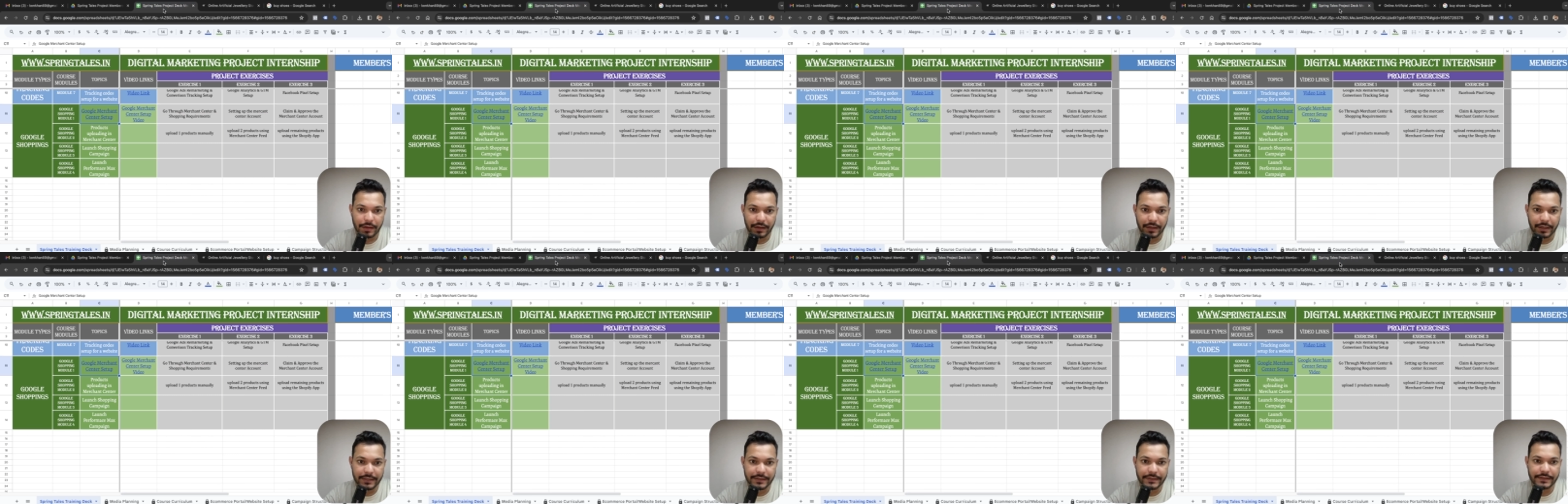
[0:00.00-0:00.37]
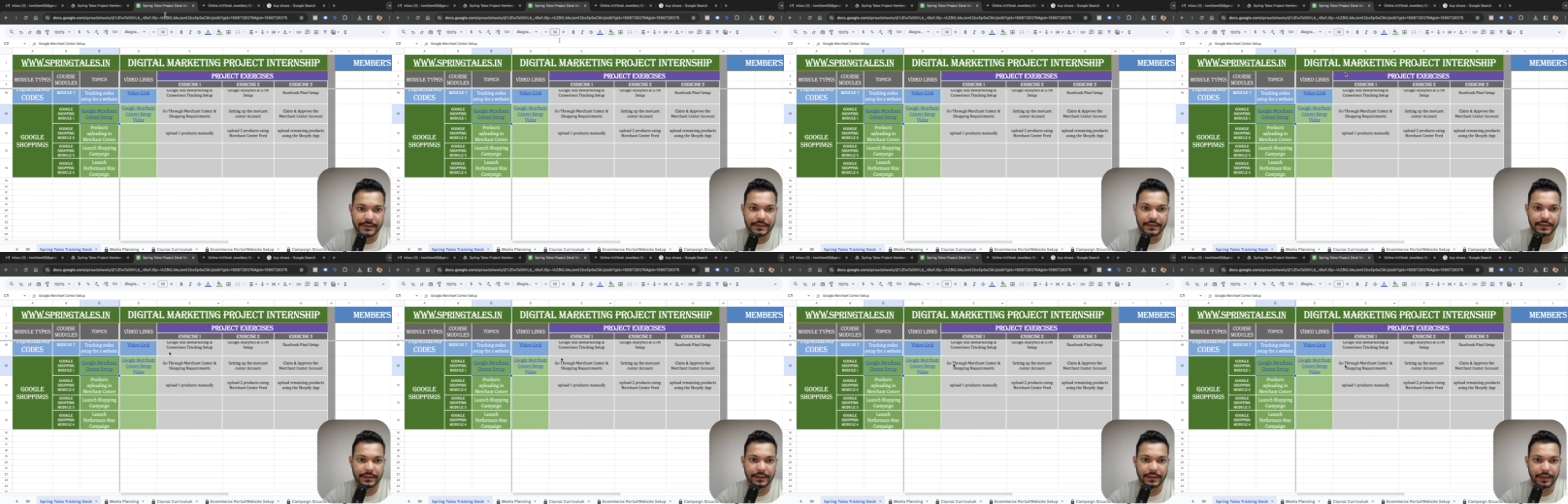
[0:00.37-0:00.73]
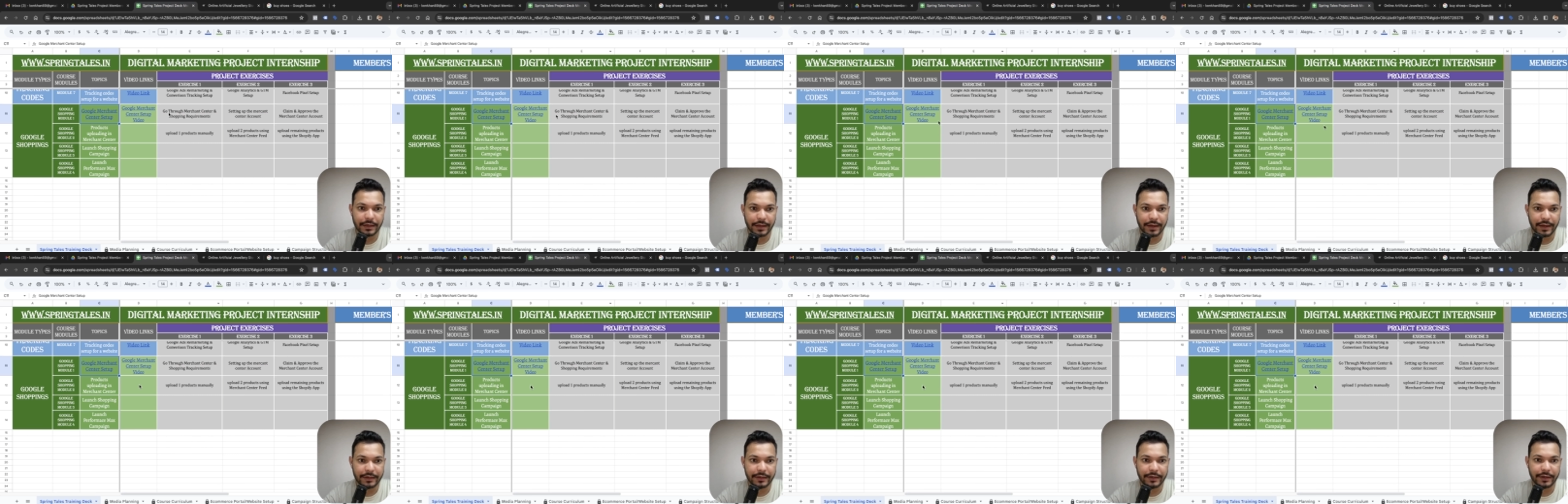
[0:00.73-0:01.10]
let's
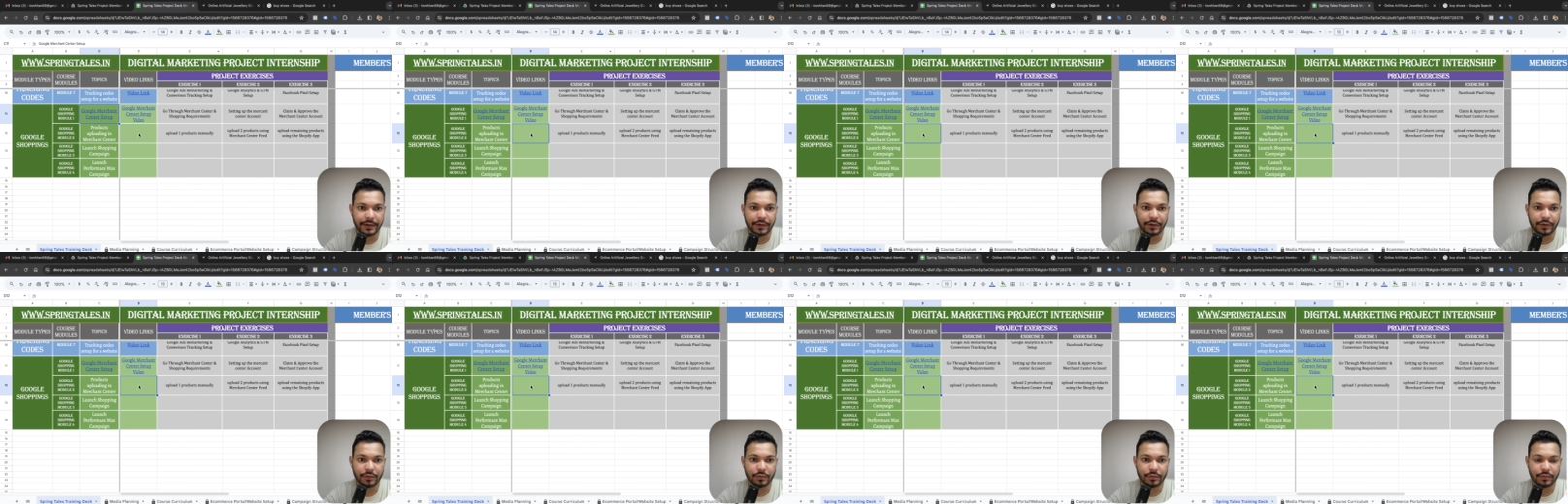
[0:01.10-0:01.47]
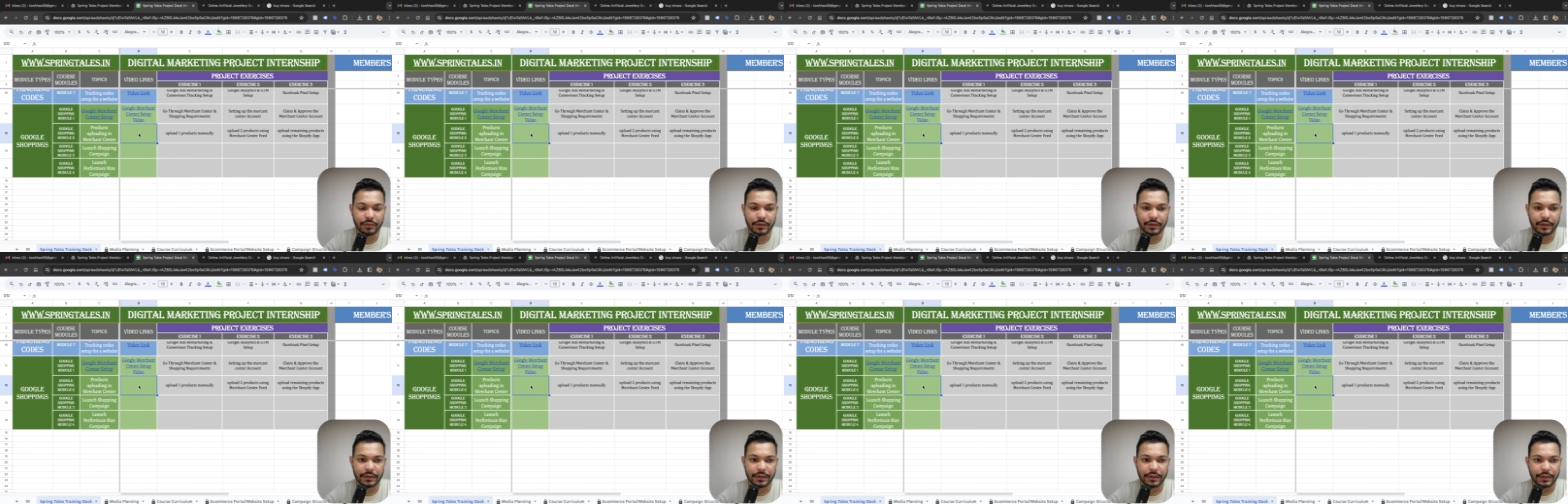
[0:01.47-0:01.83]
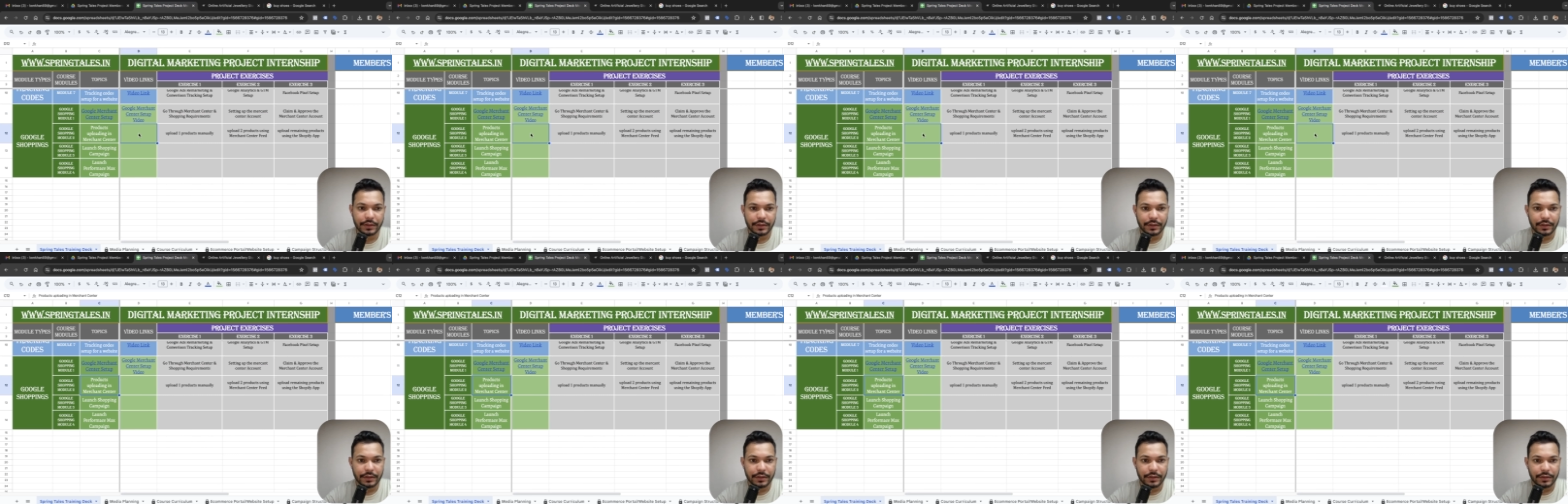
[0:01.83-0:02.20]
get into
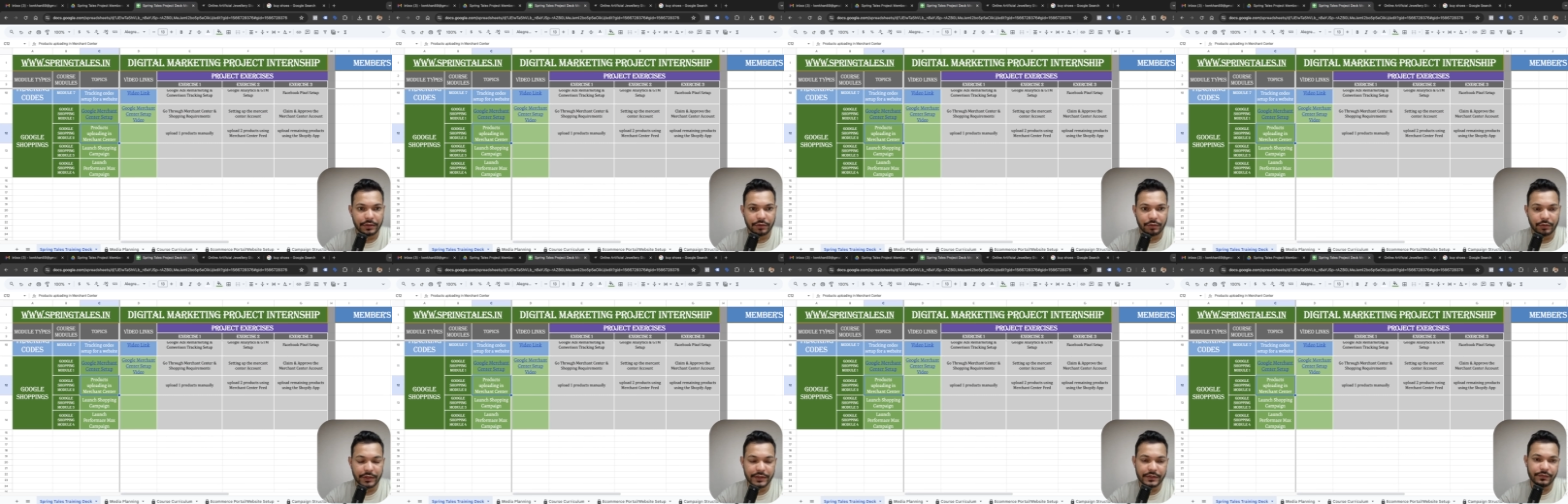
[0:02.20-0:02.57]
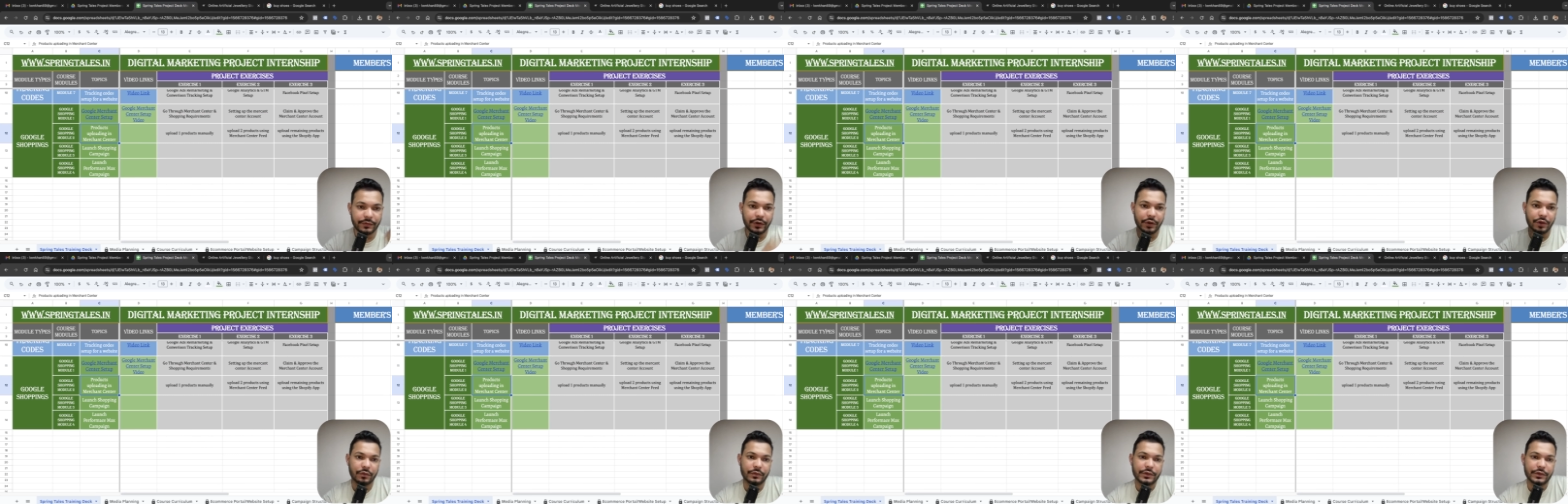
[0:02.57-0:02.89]
today's video,